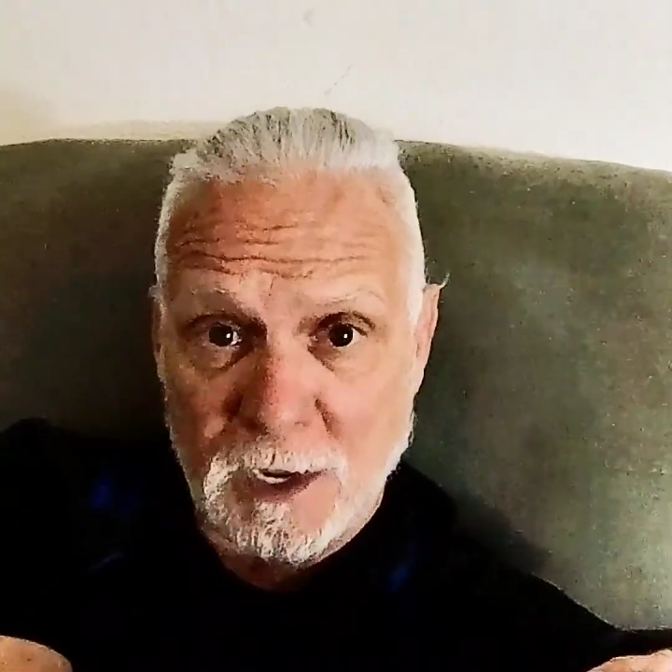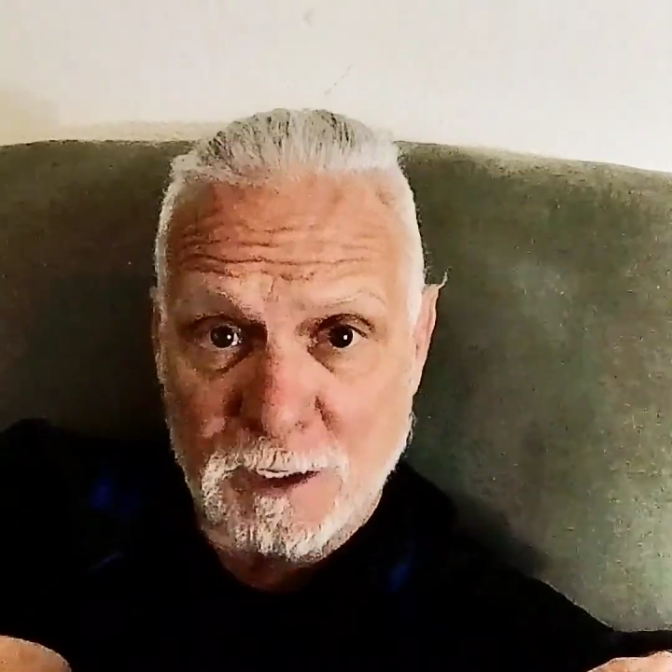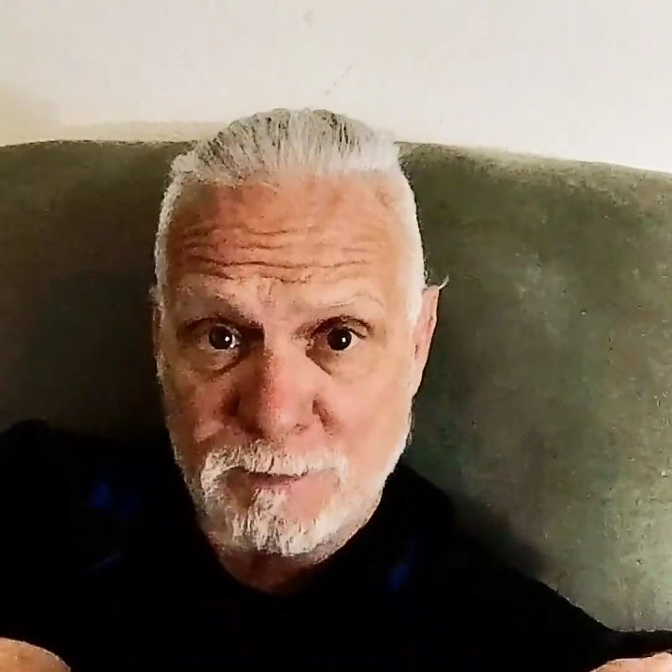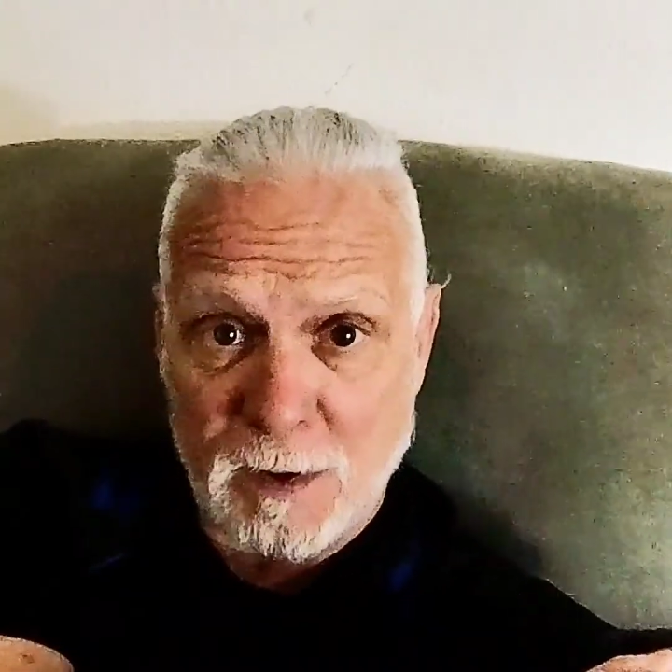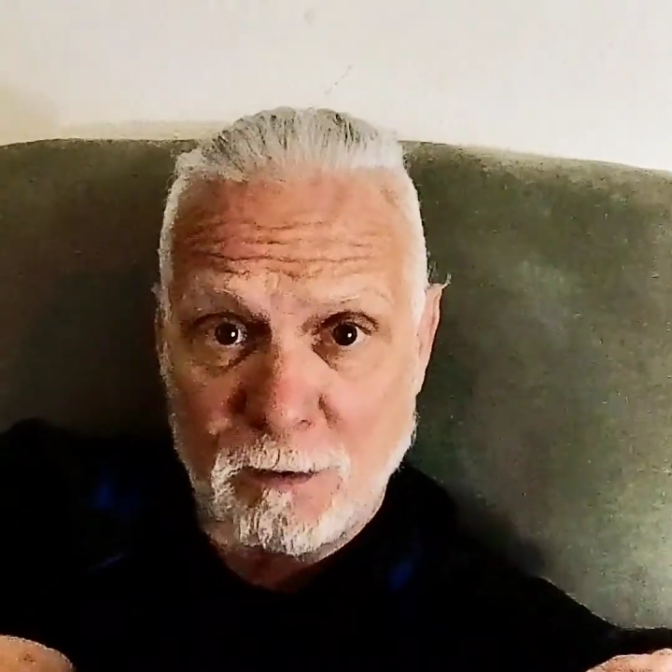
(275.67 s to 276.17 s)
it
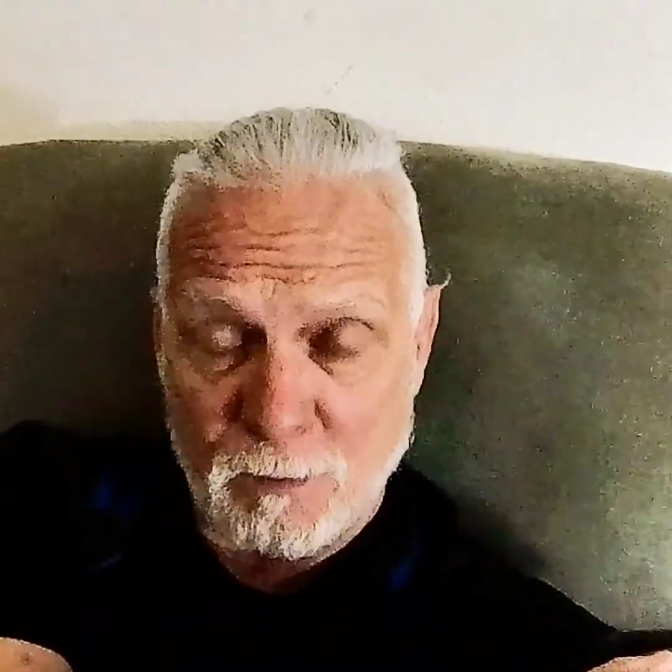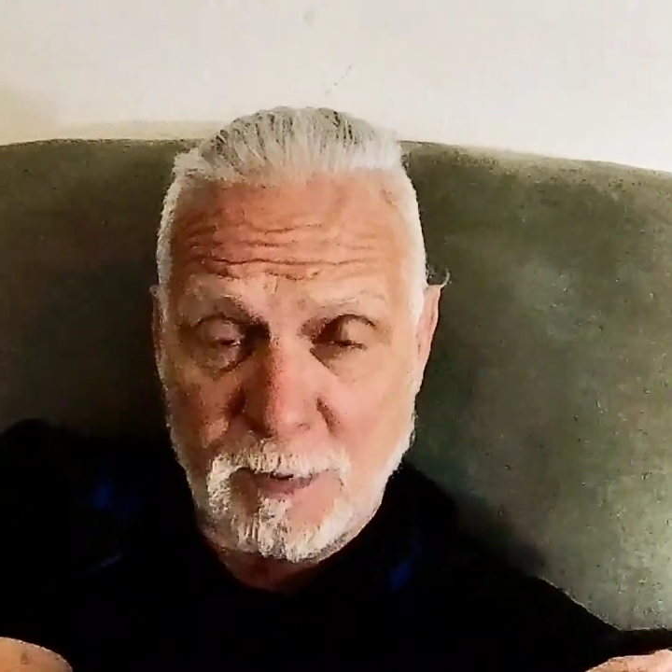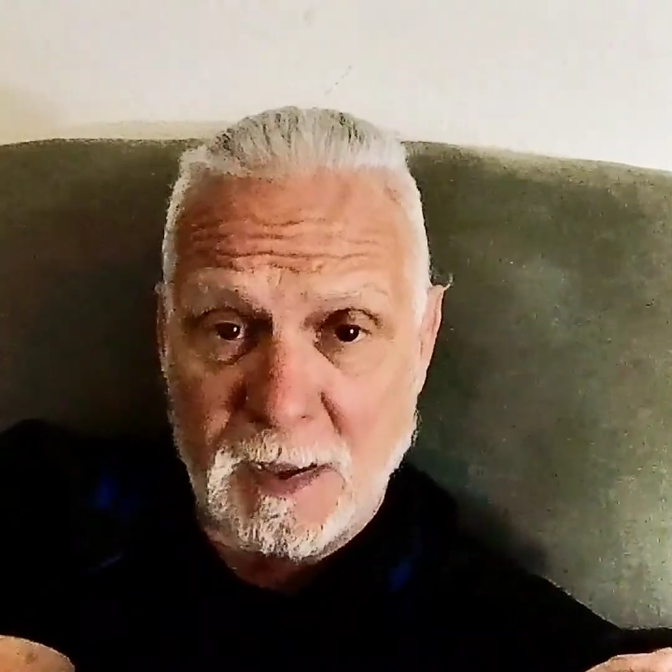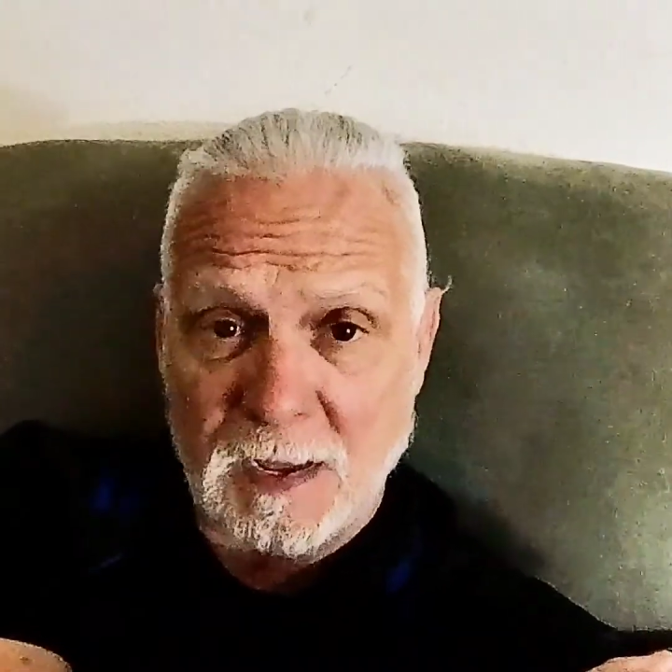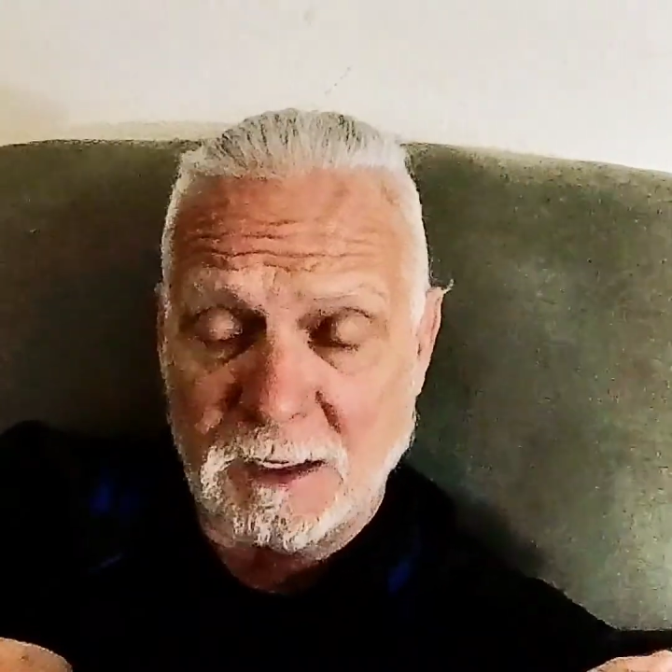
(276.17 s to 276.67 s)
has power to
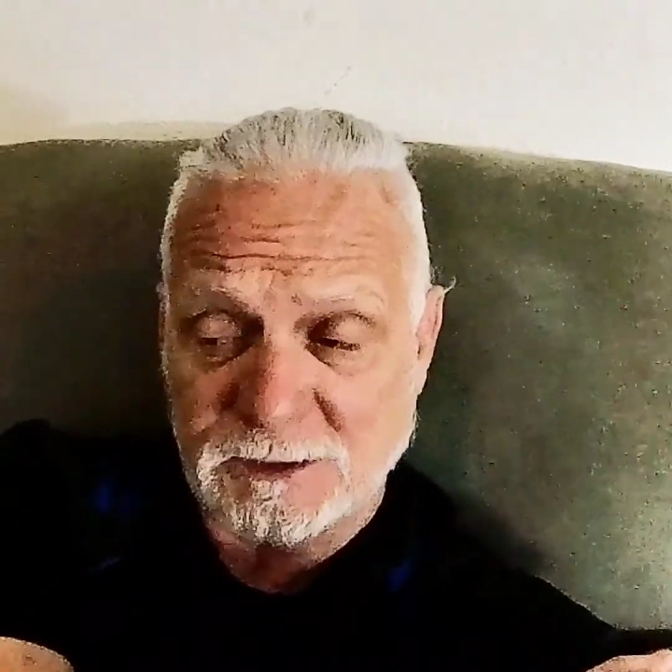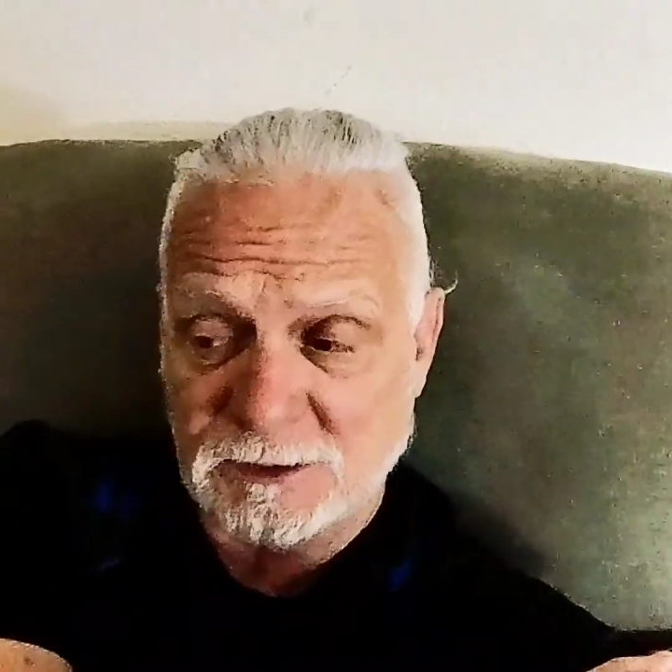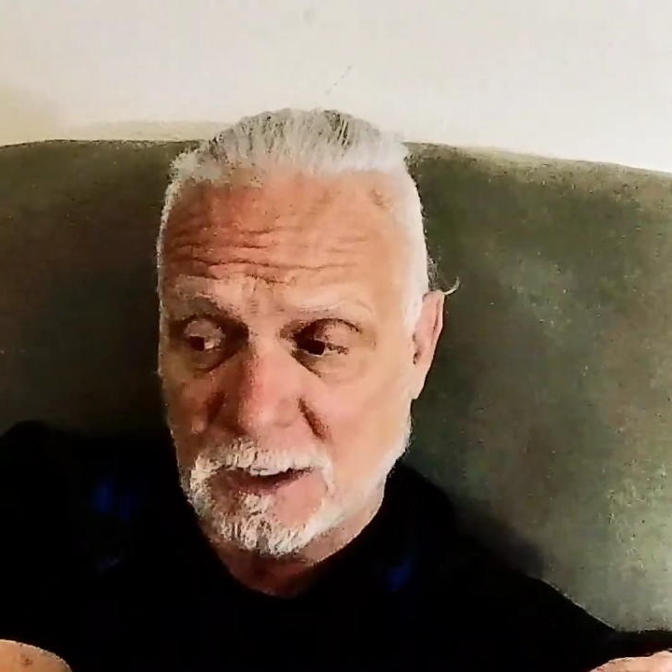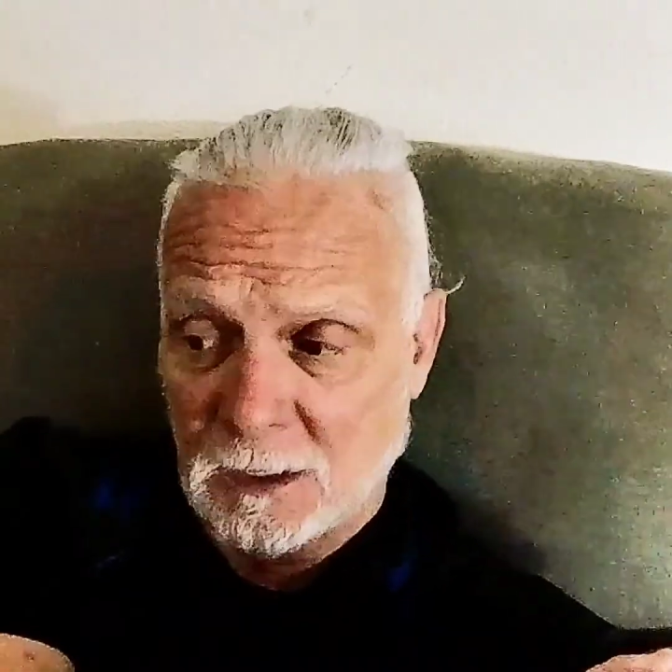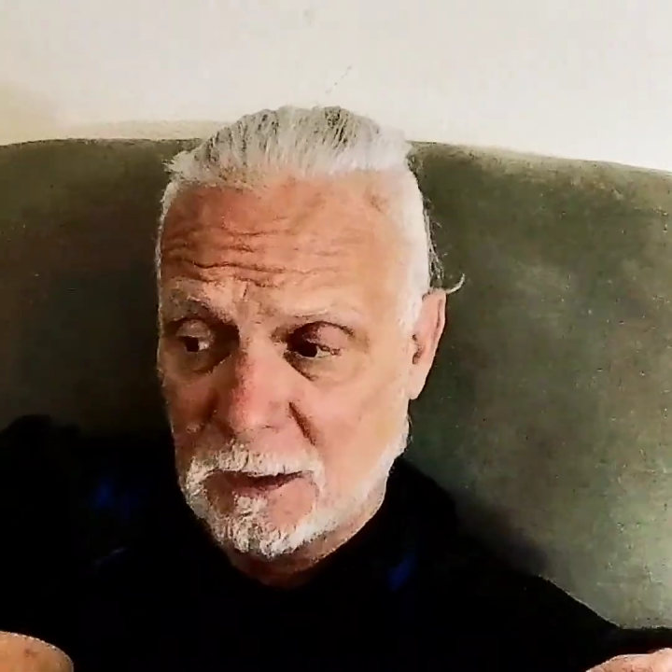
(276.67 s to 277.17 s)
pass.